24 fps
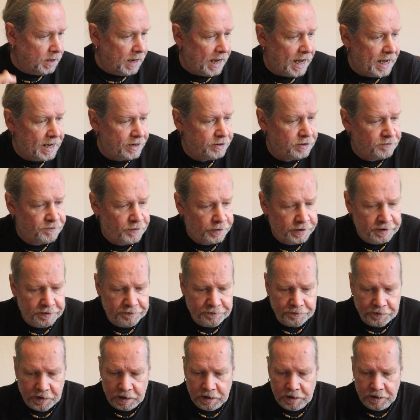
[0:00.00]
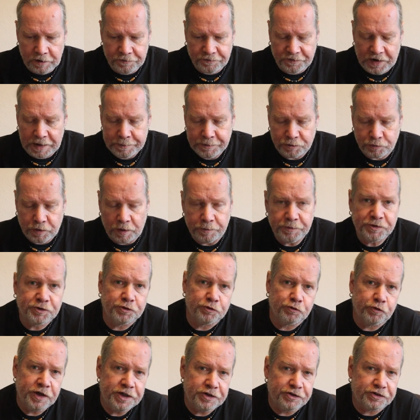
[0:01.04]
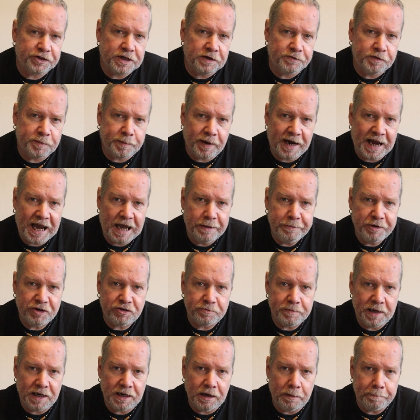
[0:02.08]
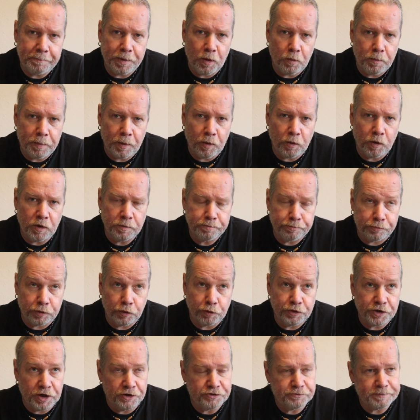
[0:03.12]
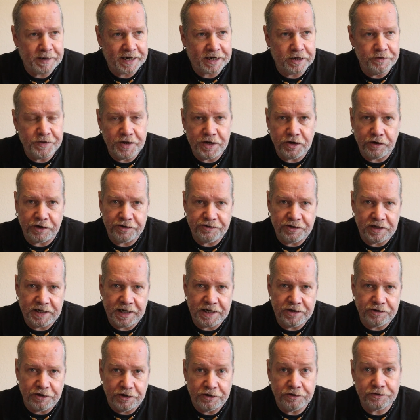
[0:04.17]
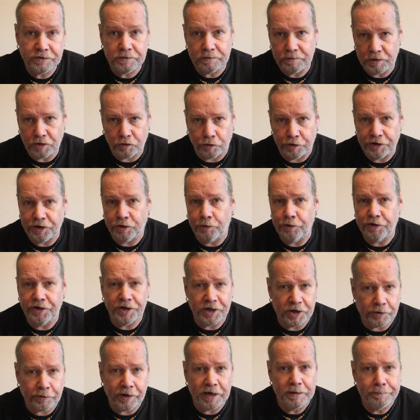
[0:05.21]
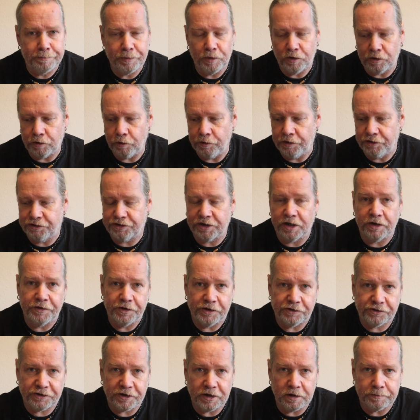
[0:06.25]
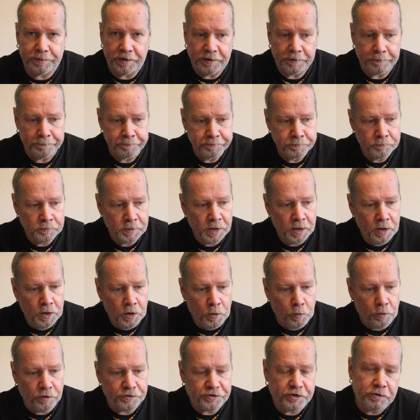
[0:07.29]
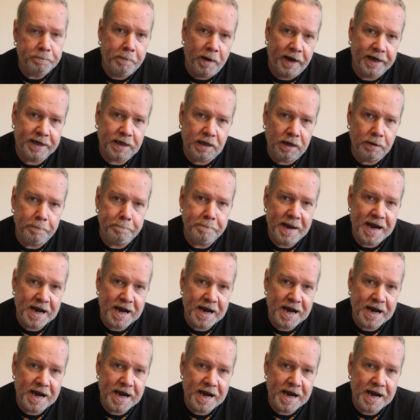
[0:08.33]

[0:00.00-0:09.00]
And a very famous one, which was rediscovered by Hamish Miller and Paul Broadhurst back in the 1980s, chronicled in a great book called The Sun and the Serpent, was the Michael and